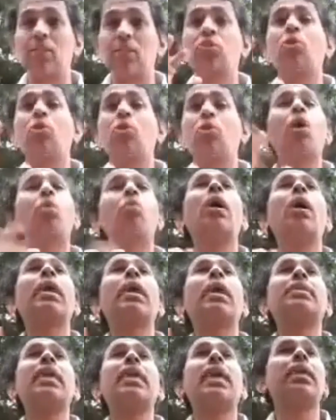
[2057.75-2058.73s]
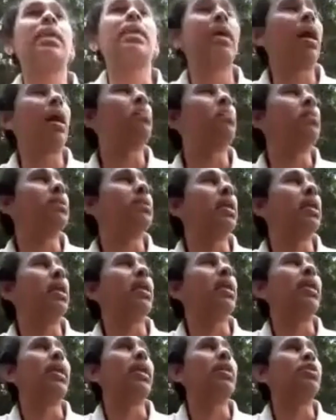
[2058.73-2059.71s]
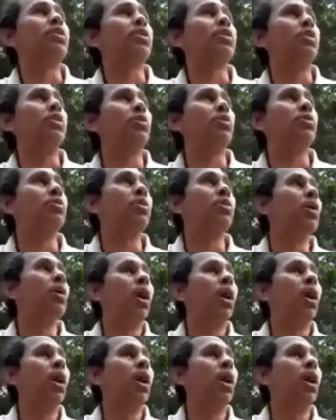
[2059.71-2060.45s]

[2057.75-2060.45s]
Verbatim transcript: So now what exactly happens in an ICU?